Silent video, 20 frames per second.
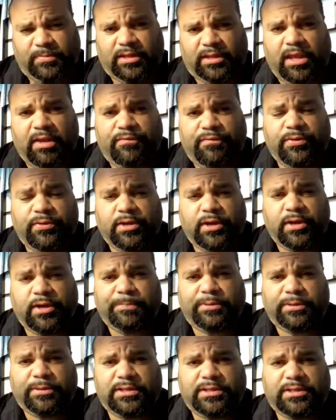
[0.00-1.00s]
If you
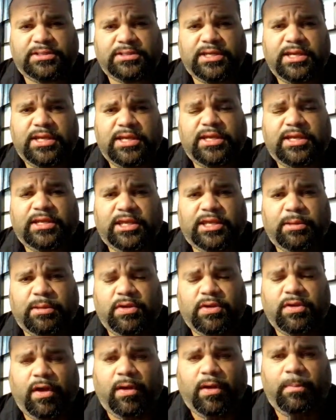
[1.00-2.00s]
could, please give
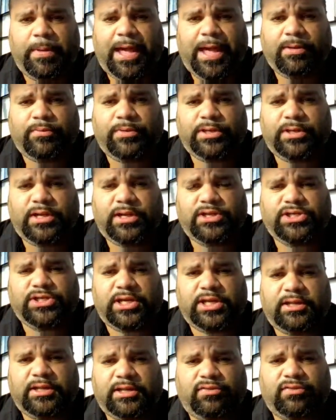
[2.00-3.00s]
me a call back when you get a
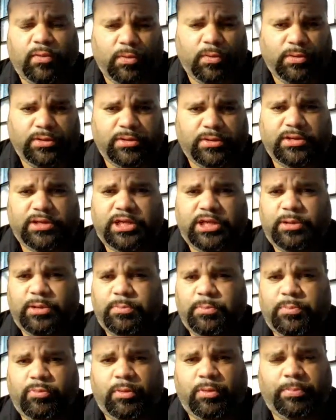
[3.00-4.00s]
chance, or you can
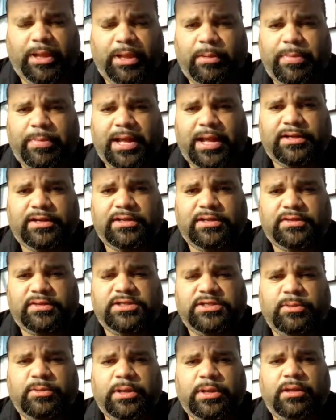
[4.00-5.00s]
e reply back to this
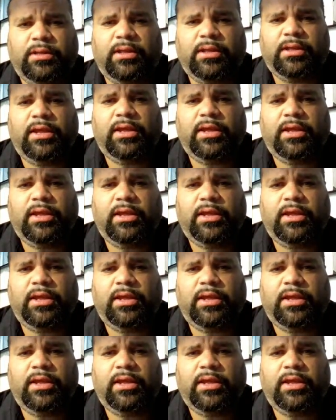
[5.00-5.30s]
email.